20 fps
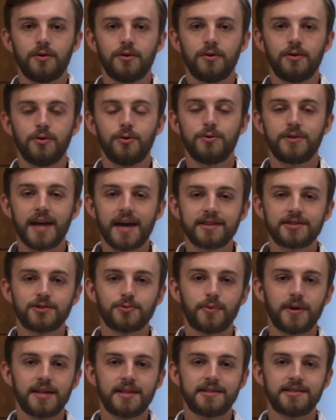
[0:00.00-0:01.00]
who takes
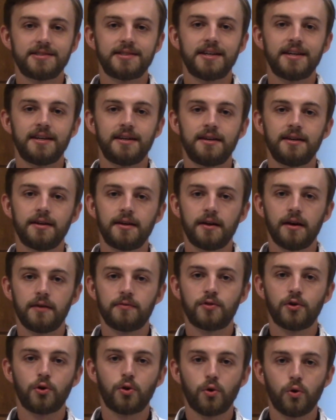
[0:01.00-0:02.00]
away the sin
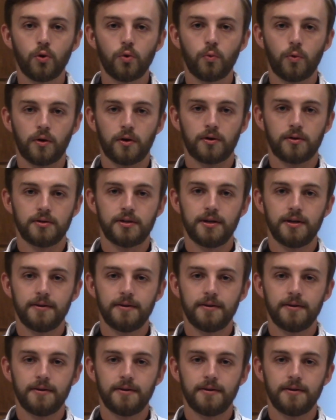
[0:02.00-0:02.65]
of the whole world.